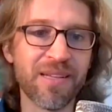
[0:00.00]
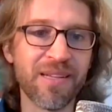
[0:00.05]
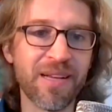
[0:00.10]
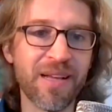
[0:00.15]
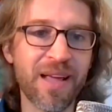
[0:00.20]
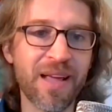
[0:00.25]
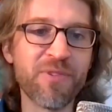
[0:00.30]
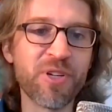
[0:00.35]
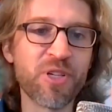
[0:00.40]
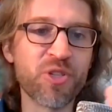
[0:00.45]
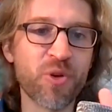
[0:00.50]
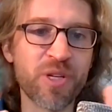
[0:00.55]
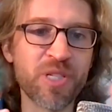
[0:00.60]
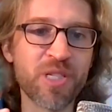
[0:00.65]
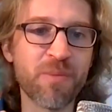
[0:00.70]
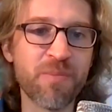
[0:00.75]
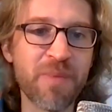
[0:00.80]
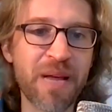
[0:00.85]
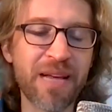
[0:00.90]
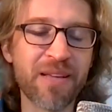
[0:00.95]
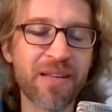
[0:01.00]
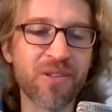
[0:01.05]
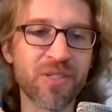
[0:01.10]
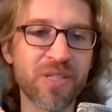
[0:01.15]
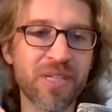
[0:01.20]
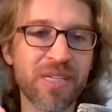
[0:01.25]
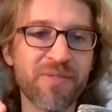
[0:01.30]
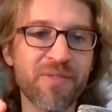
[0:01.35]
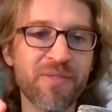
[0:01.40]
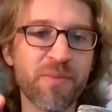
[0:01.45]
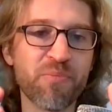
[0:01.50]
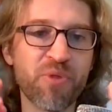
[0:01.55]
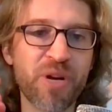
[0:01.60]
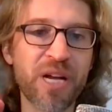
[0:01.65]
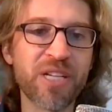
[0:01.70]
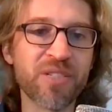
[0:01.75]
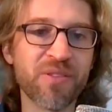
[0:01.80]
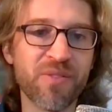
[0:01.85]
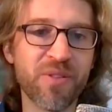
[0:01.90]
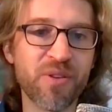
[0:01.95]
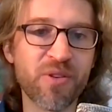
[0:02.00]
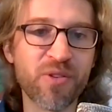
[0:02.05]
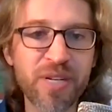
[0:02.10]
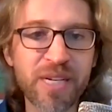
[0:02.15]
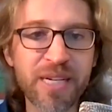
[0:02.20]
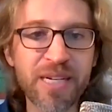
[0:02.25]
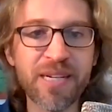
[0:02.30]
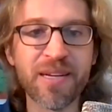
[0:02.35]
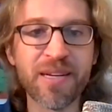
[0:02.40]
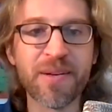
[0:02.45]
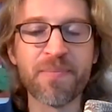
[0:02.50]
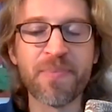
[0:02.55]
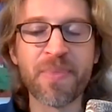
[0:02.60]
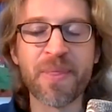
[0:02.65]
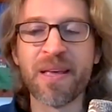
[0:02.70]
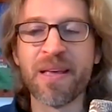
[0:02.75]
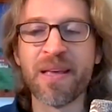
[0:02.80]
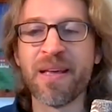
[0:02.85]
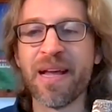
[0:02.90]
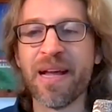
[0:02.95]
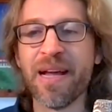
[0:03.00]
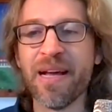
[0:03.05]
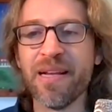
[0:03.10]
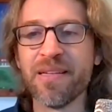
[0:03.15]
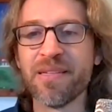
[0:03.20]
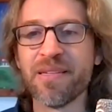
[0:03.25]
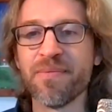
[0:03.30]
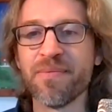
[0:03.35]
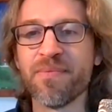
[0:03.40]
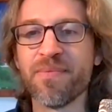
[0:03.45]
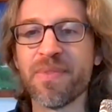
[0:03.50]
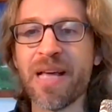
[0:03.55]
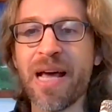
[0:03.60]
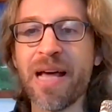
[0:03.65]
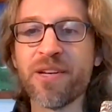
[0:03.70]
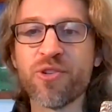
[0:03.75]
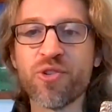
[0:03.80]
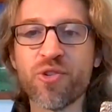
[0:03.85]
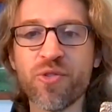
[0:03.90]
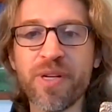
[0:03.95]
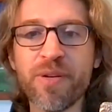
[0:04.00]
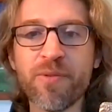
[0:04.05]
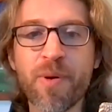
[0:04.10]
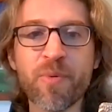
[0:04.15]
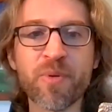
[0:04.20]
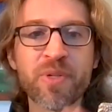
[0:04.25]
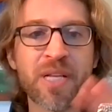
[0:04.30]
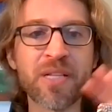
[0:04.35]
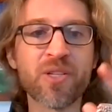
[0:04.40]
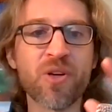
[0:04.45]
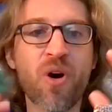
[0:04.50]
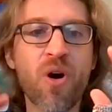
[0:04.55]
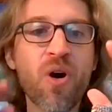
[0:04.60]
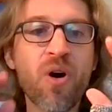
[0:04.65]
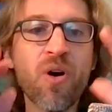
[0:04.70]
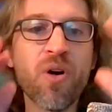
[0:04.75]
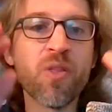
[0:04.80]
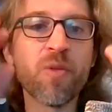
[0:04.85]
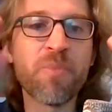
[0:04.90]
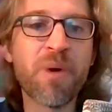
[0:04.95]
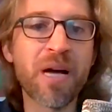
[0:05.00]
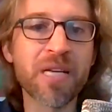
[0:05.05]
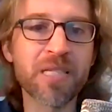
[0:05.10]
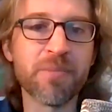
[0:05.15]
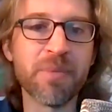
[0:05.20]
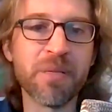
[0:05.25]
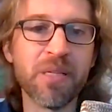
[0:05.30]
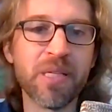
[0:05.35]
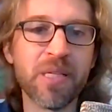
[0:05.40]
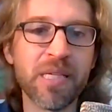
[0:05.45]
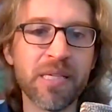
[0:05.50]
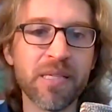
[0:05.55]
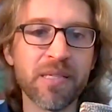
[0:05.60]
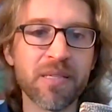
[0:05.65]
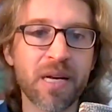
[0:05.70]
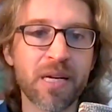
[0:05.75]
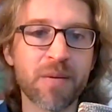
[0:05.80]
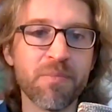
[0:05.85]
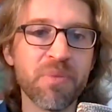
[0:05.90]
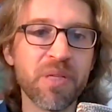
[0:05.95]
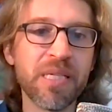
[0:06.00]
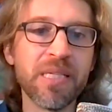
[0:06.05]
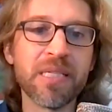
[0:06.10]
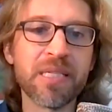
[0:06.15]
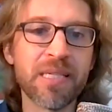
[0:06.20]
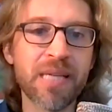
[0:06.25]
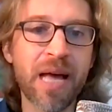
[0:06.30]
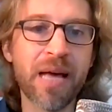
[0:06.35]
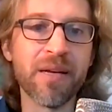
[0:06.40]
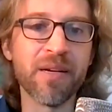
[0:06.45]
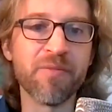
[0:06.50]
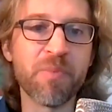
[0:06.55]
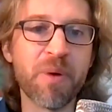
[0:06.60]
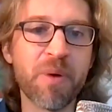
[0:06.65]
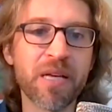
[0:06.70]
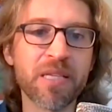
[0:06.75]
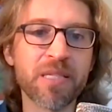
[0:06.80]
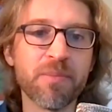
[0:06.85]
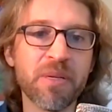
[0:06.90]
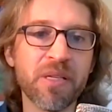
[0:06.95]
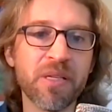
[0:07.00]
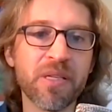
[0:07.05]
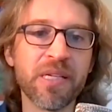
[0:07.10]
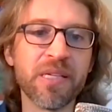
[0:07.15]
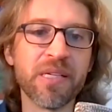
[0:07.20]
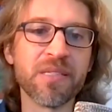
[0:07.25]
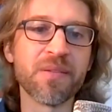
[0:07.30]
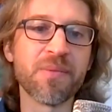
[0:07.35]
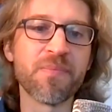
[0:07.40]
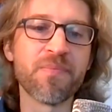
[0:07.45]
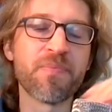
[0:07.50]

every choice you make, there's a different branch of the tree. And that tree represents all the possibilities, a complete set of possibilities.